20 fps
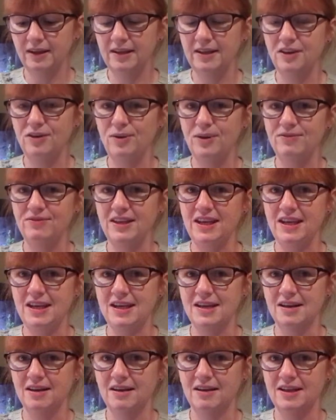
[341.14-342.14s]
don't know if the
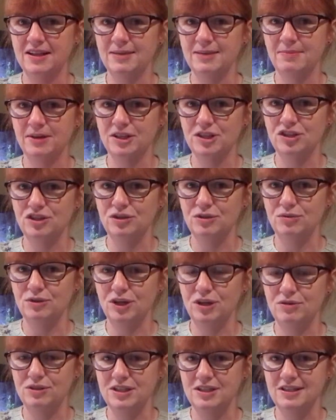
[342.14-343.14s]
eagle-eyed amongst you
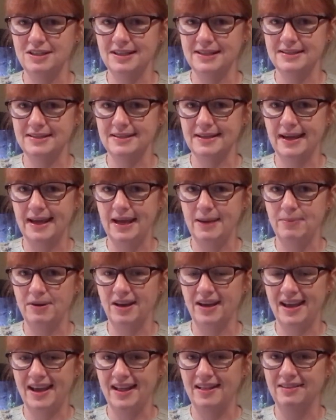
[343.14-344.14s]
noticed yesterday, but I
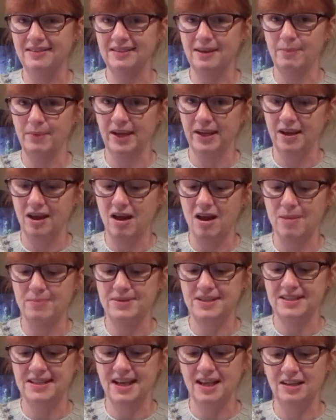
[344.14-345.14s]
held up my cup
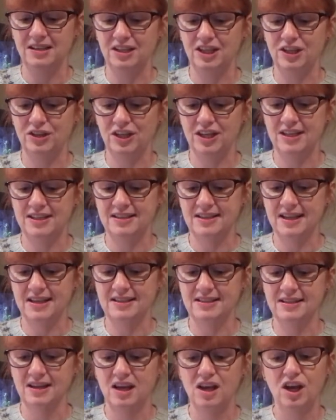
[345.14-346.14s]
to tell you that it
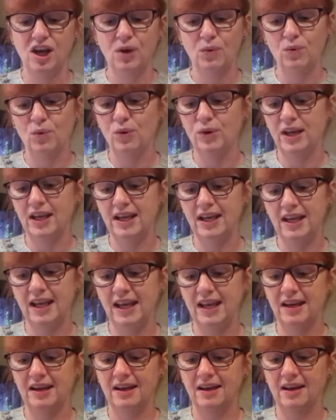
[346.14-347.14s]
says walking
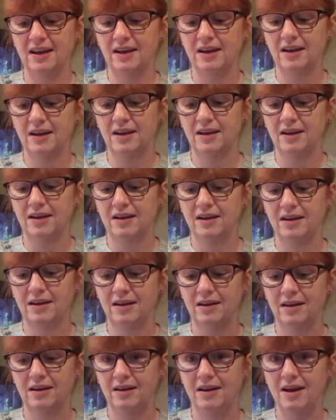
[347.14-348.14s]
in a
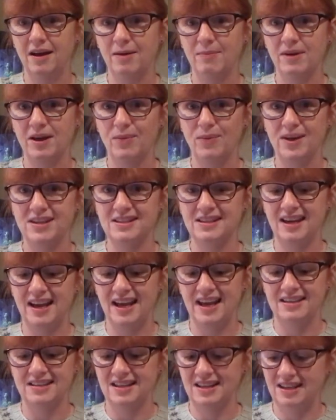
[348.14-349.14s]
llama
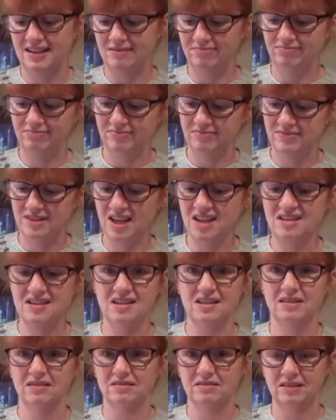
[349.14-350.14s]
wonderland. It
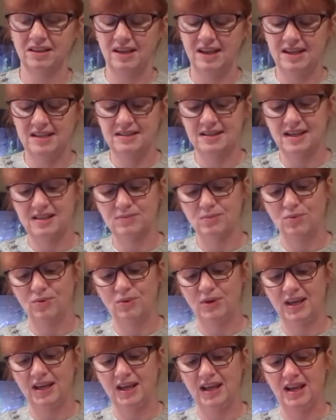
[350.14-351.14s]
doesn't. It says
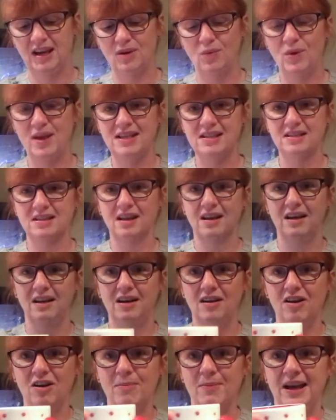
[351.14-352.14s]
walking in a winter
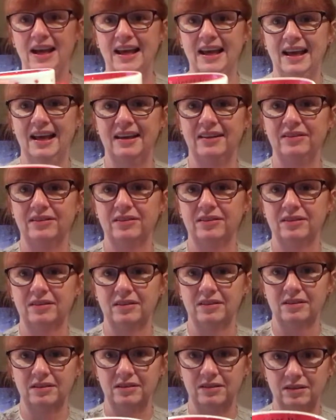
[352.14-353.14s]
llama land.
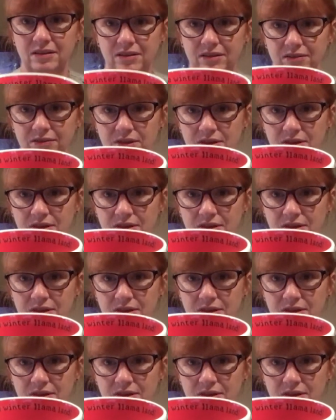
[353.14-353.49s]
Don't know if you